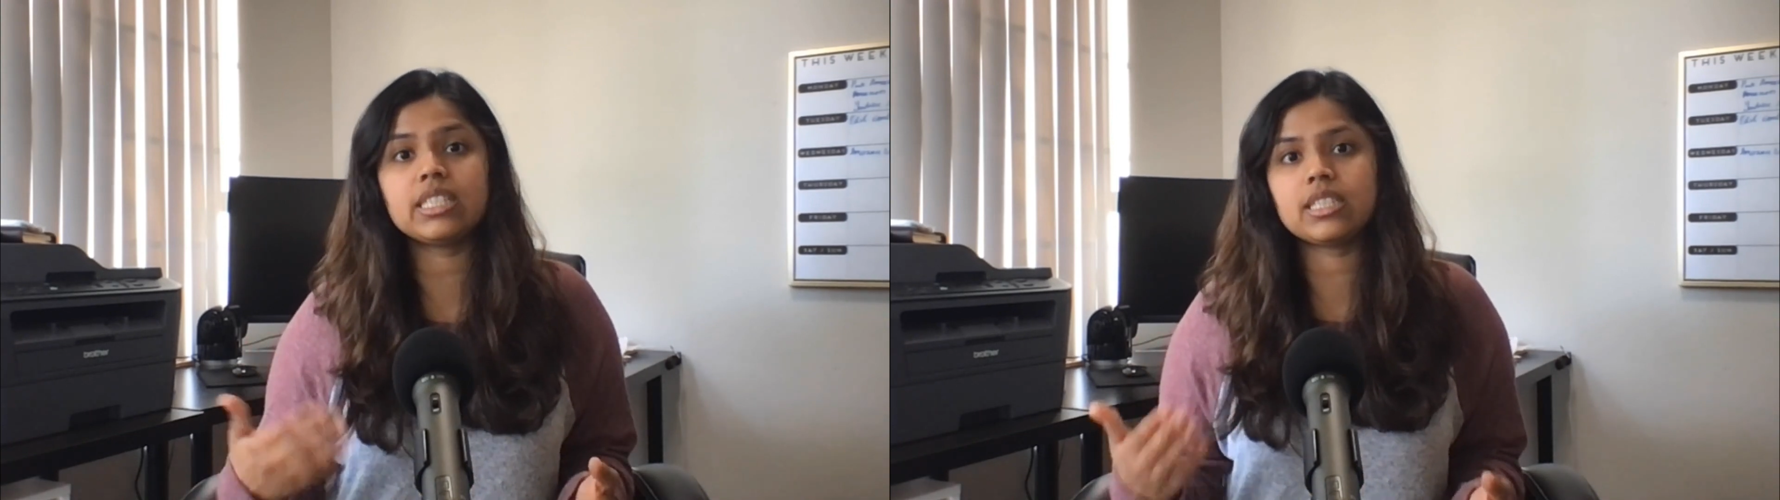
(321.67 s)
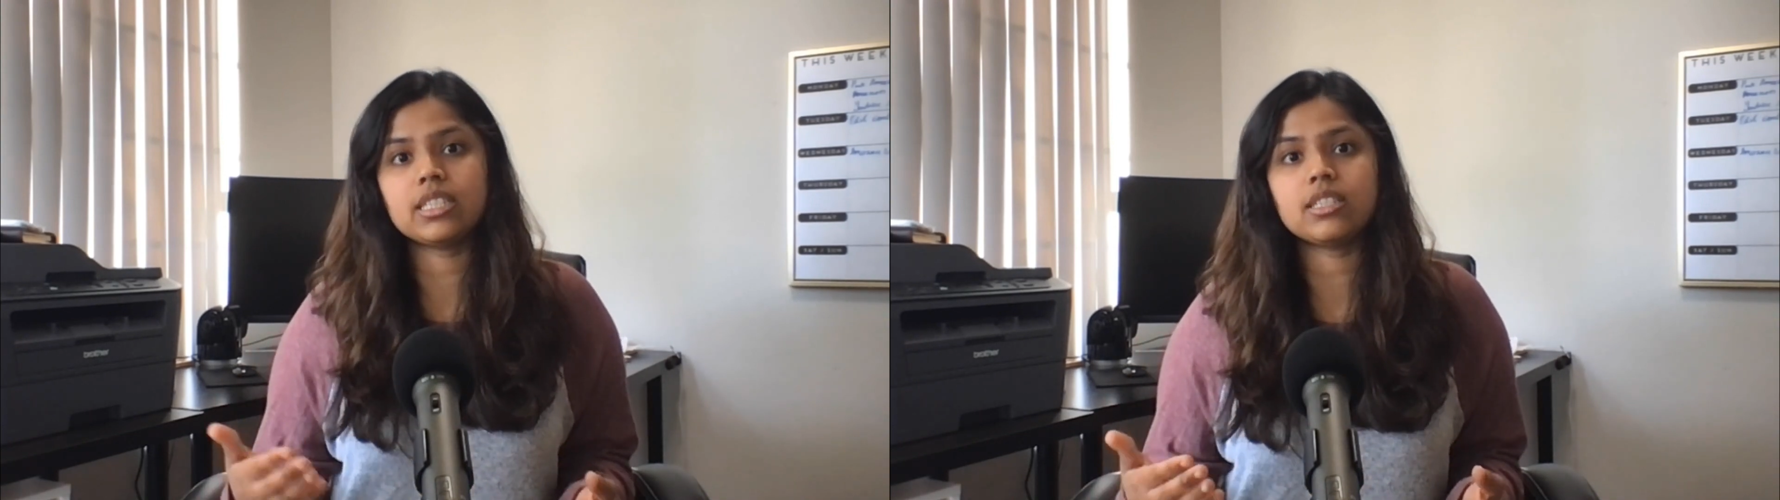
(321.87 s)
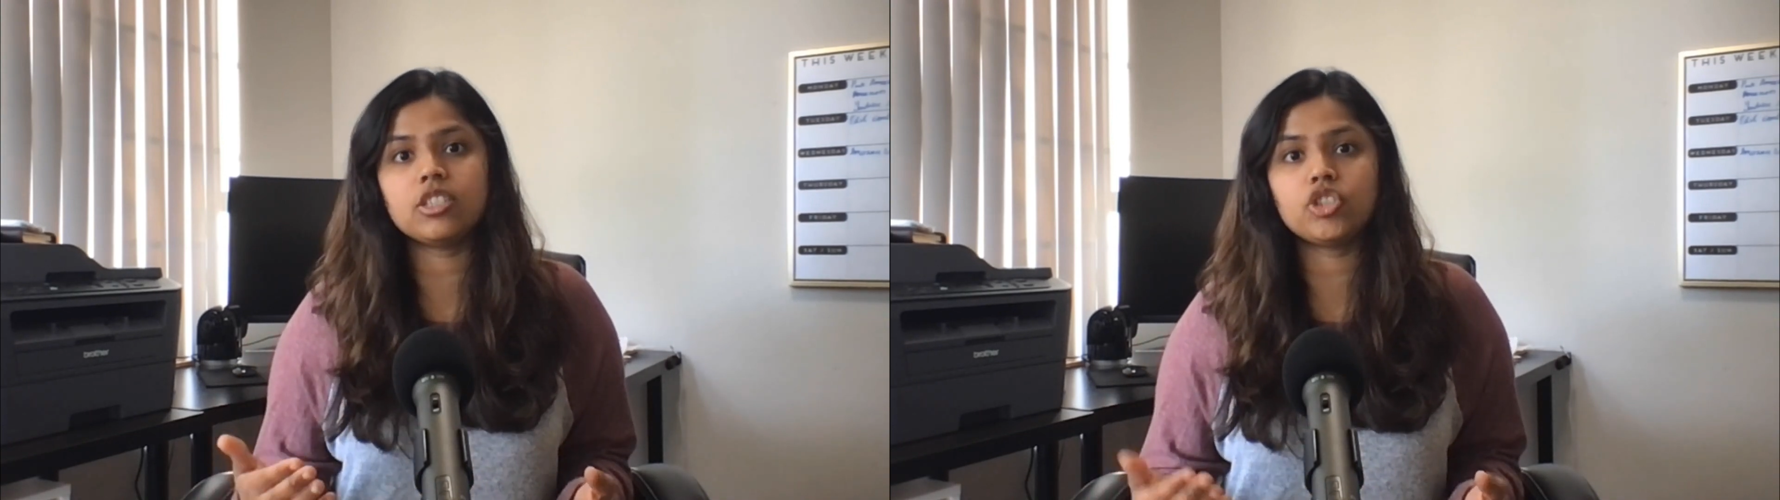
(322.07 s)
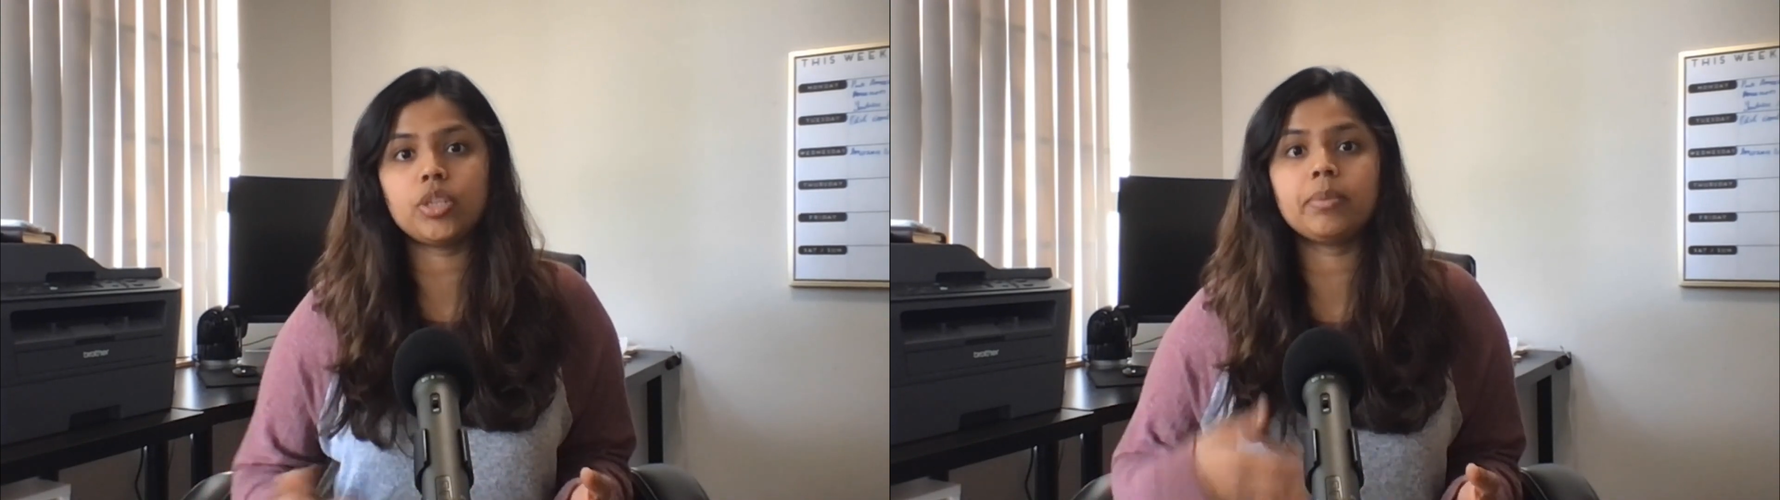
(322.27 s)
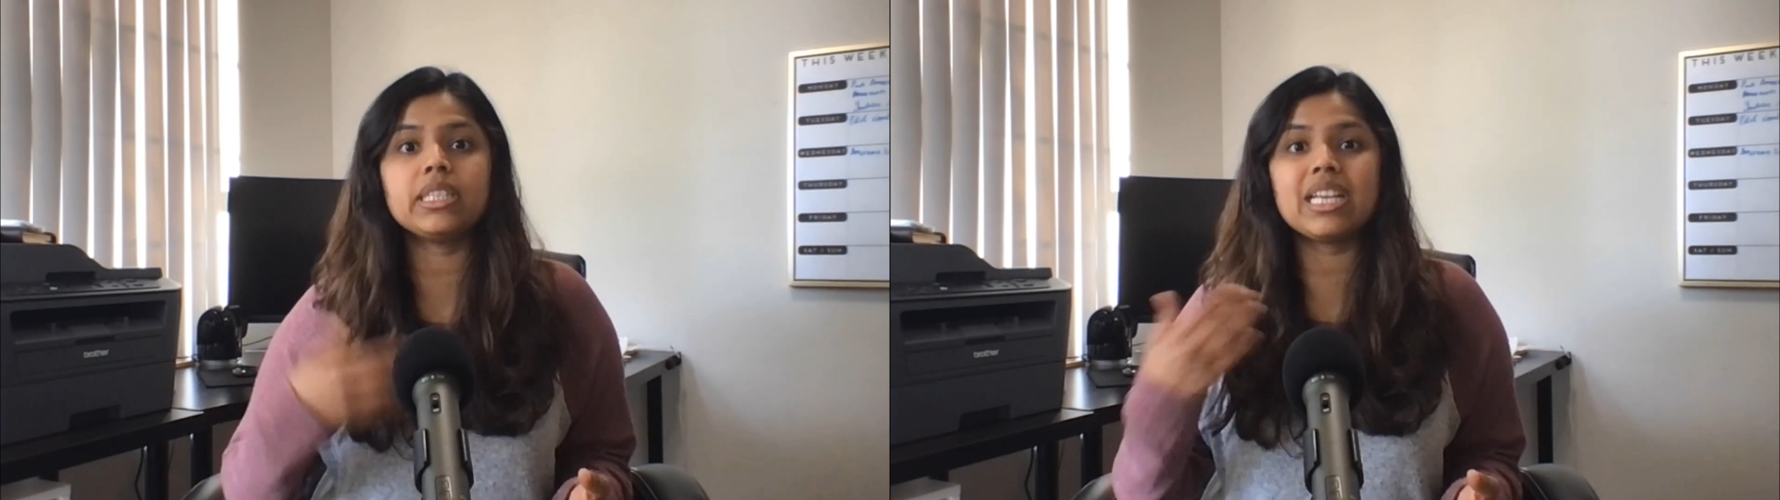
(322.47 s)

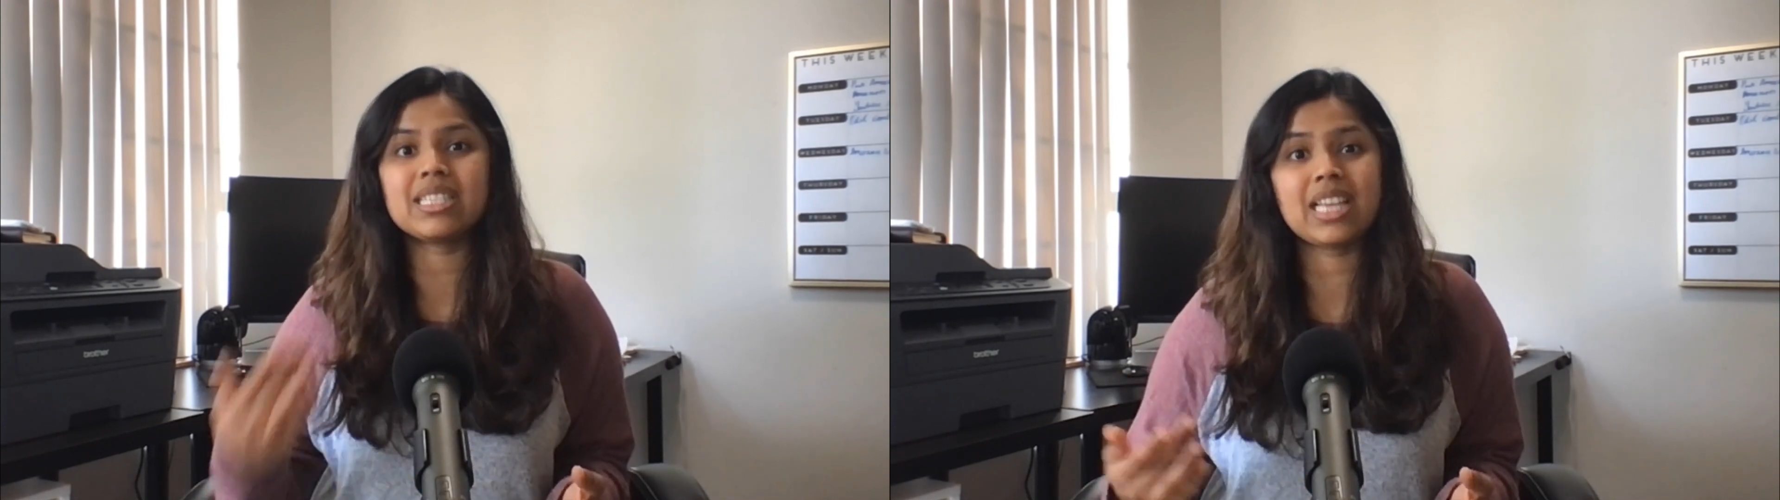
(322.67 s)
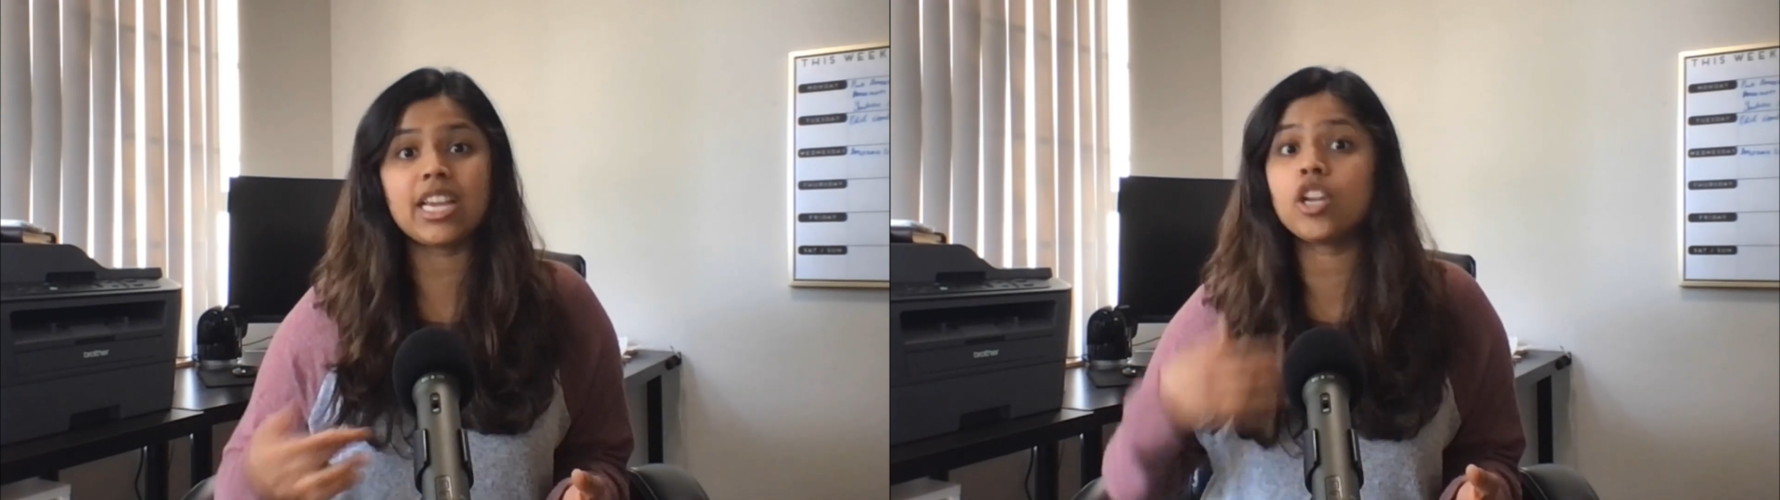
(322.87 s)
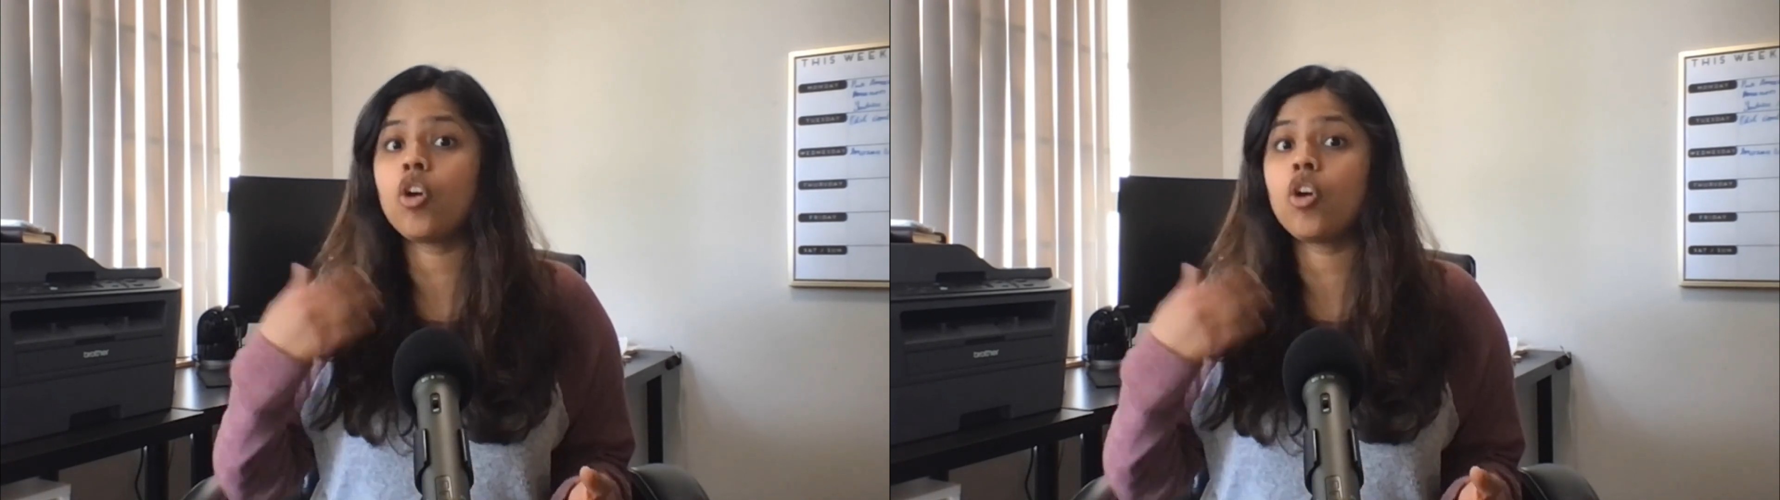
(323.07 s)
assistantship in their second